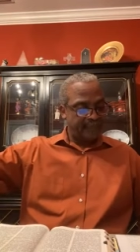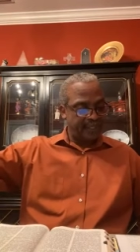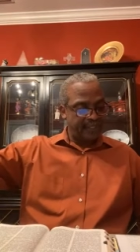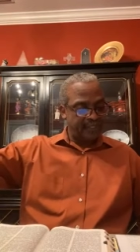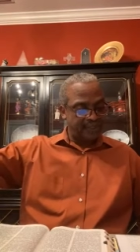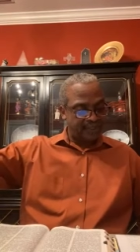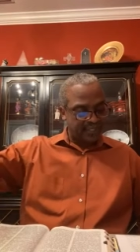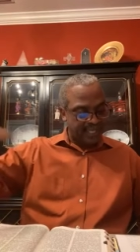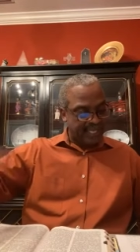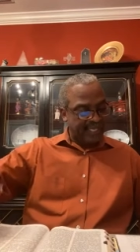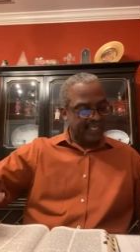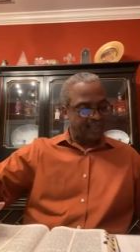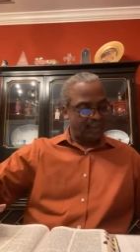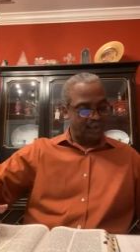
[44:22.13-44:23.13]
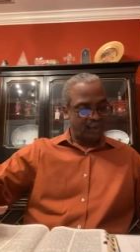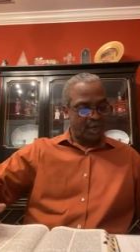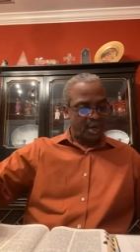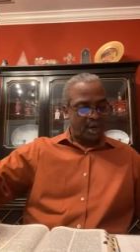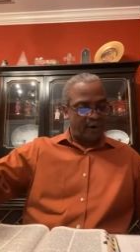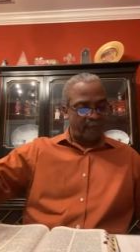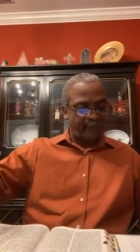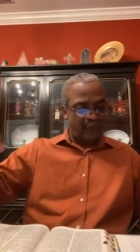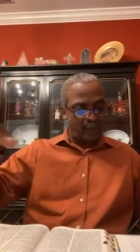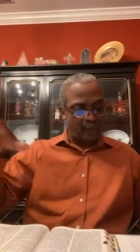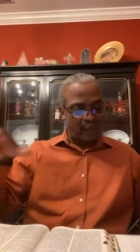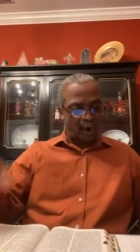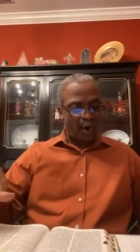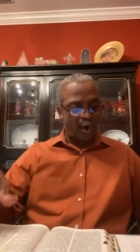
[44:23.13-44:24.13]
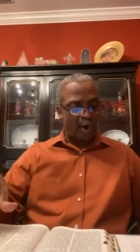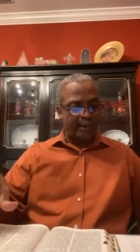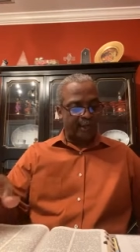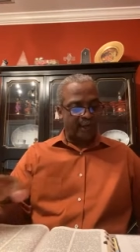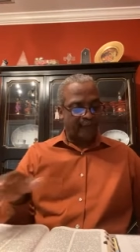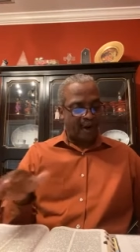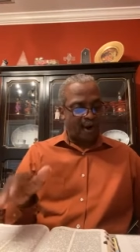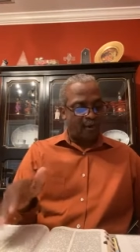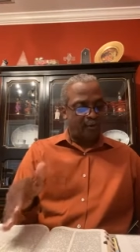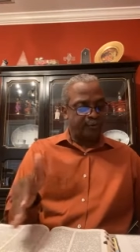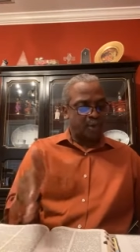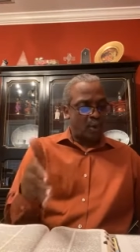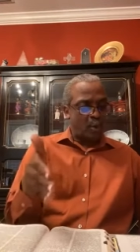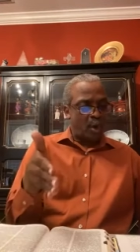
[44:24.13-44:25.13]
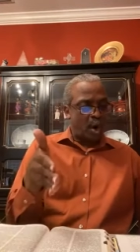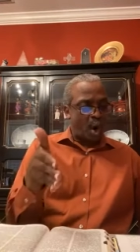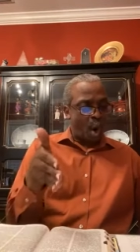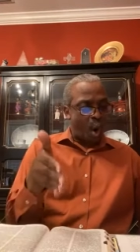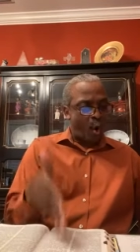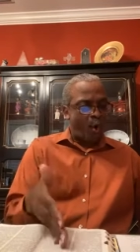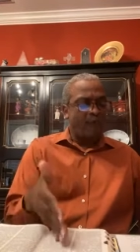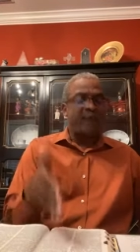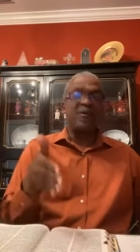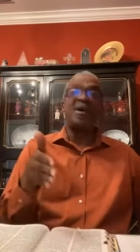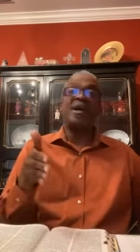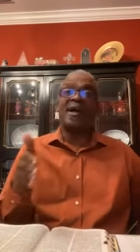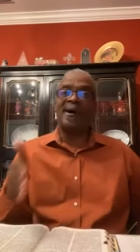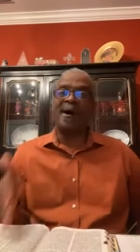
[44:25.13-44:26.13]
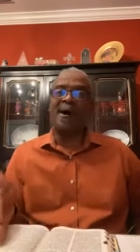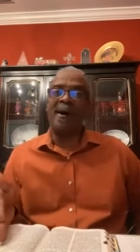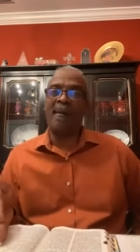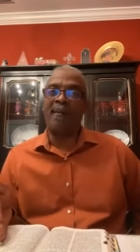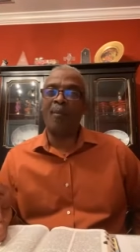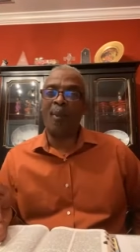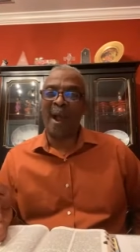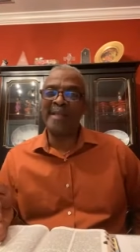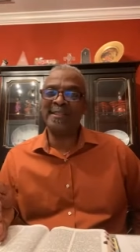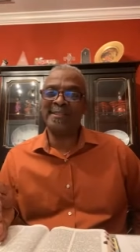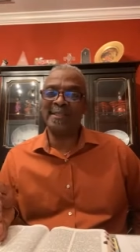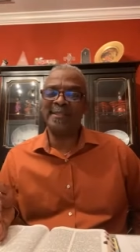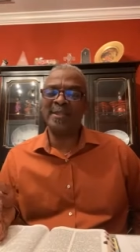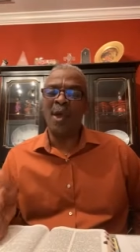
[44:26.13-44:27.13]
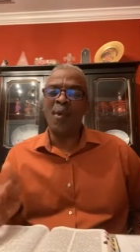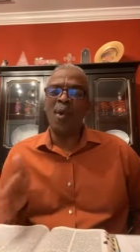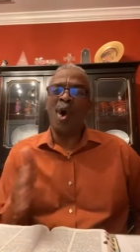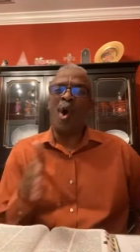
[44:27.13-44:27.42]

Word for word: This zeal of the Lord of hosts will overcome, watch this,